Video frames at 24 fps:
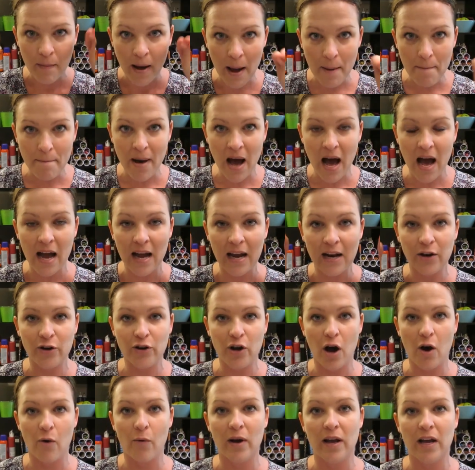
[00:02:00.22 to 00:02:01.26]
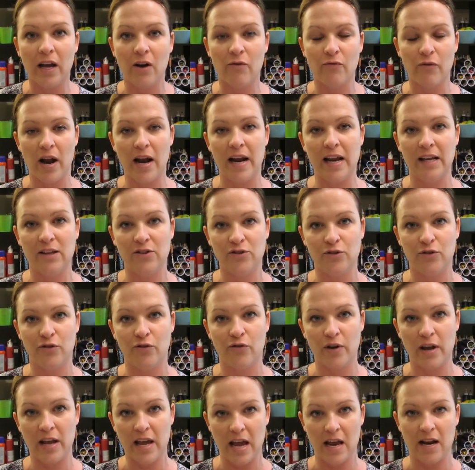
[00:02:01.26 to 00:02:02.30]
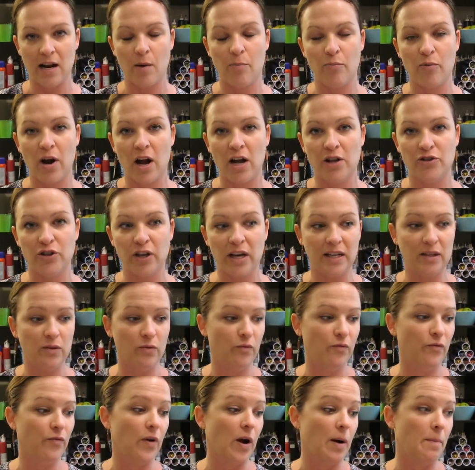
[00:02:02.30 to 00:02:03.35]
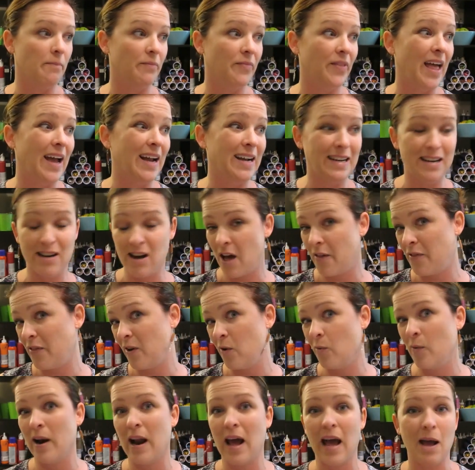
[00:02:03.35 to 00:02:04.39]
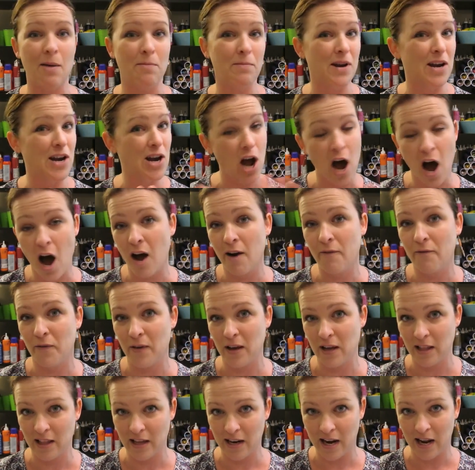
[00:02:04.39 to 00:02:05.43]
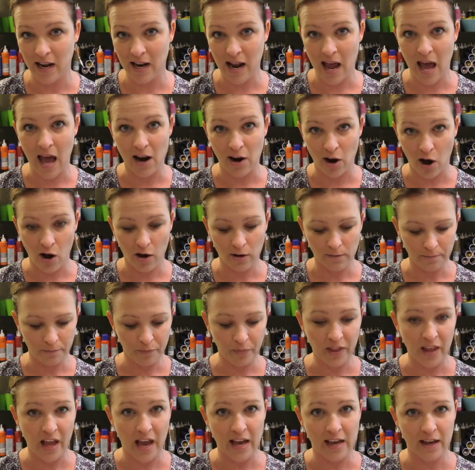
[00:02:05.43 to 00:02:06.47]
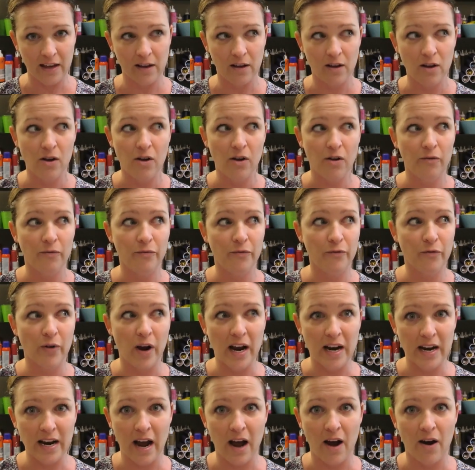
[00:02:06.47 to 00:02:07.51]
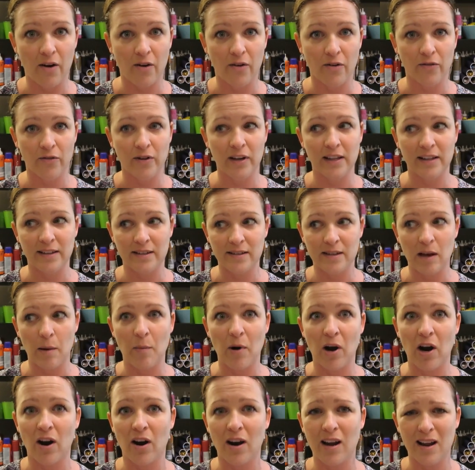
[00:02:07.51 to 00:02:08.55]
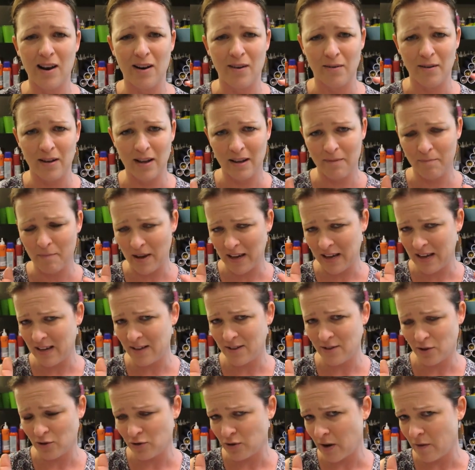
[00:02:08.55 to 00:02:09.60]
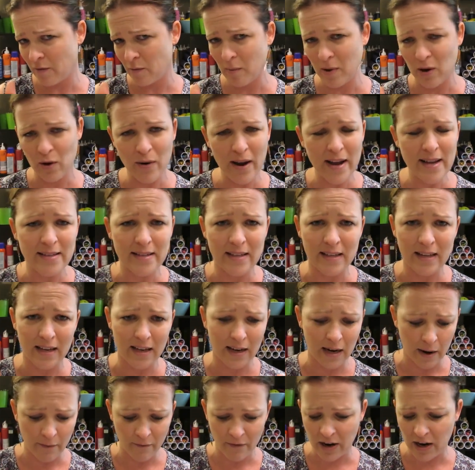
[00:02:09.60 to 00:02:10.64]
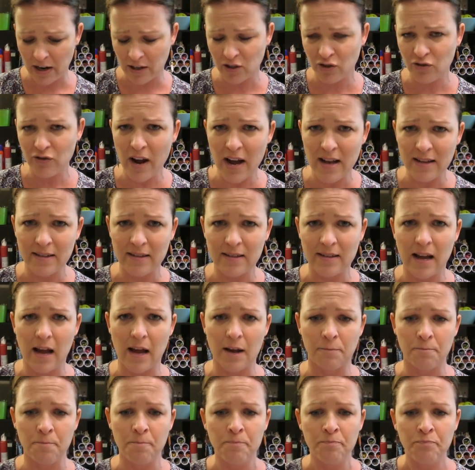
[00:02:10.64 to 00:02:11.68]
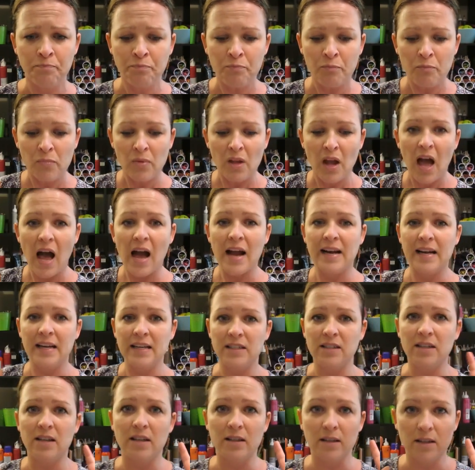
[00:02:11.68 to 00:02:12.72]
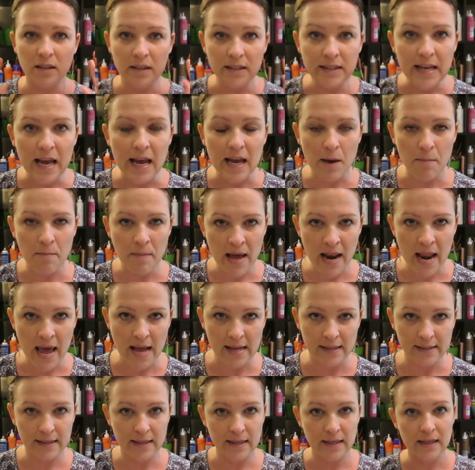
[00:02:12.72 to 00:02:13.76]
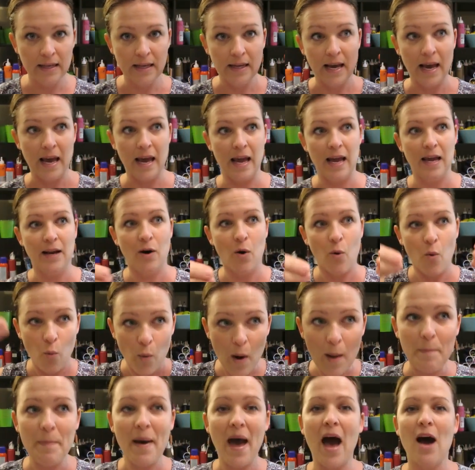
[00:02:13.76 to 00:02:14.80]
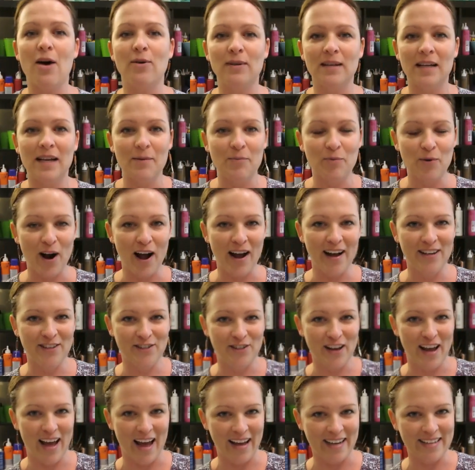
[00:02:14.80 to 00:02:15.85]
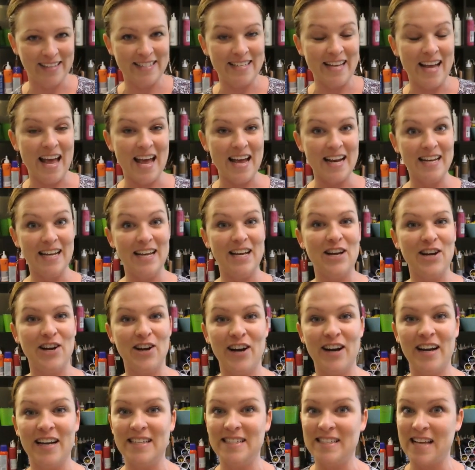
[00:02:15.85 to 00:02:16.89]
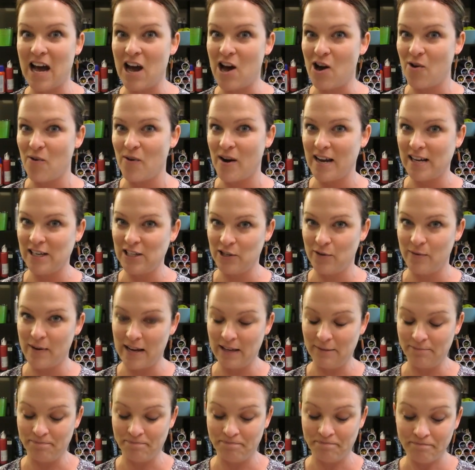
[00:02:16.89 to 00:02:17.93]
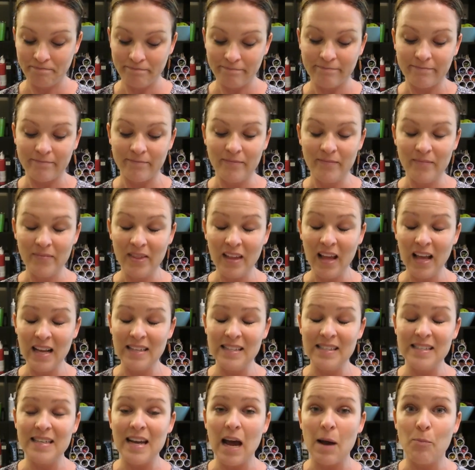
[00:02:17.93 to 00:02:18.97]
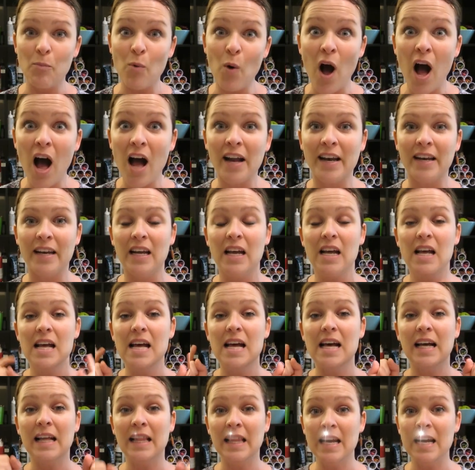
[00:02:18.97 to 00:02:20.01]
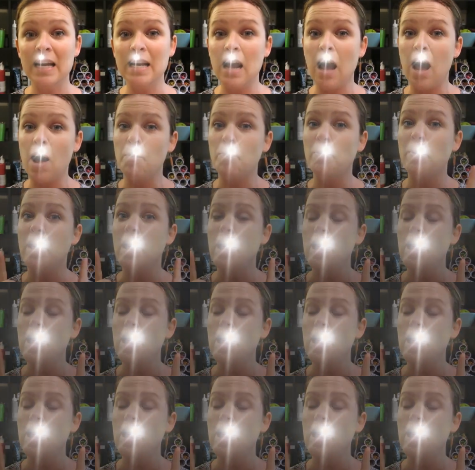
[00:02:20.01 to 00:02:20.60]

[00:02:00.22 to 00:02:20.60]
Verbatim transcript: my mind going and ready to create a project from like nothing when I am not feeling it at all. Like right now in the summer and my kids are driving me crazy and I'm very stressed and I need to take a minute and whip out a project and here is how I do it. Step one, clean up